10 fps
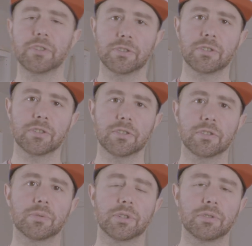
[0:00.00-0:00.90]

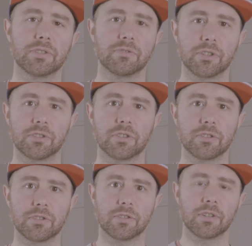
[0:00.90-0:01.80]
filters when you're using
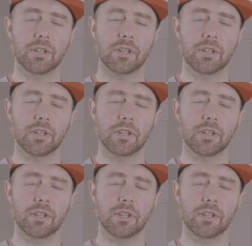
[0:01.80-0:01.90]
filters